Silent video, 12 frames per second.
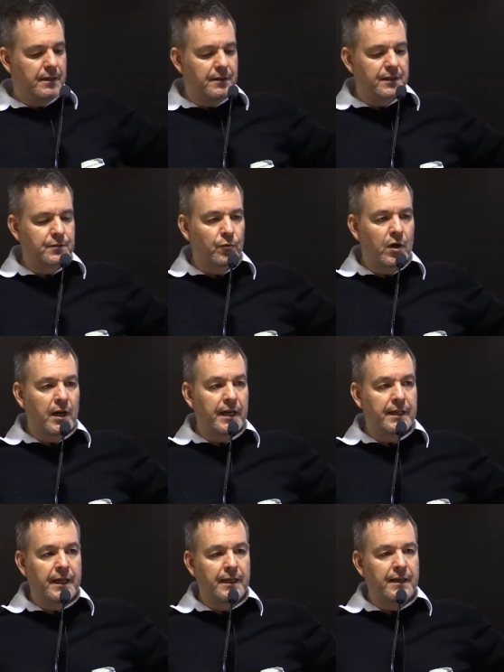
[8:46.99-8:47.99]
this
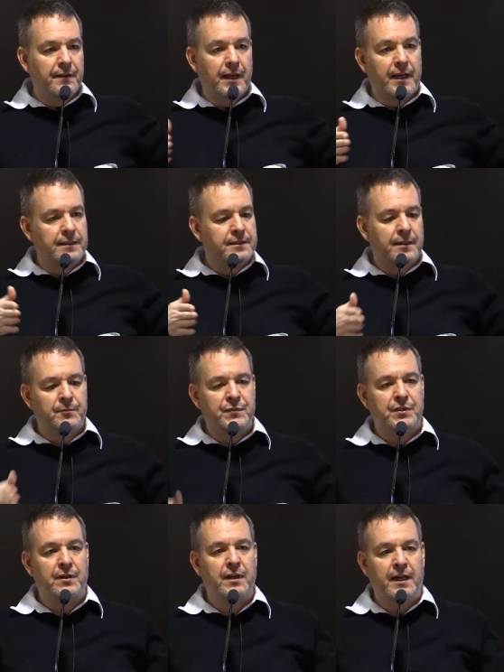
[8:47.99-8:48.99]
wide, and they had some
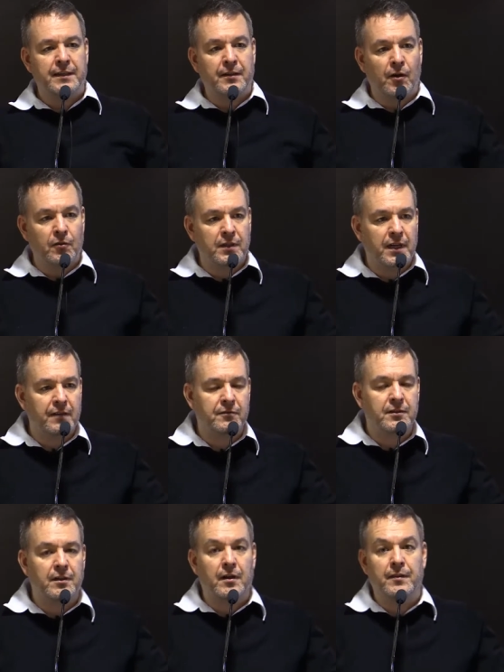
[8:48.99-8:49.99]
sort of unknown
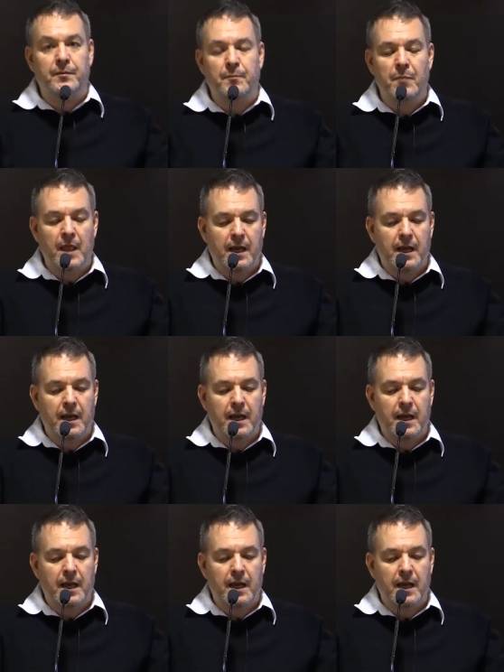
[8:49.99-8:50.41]
cover on them,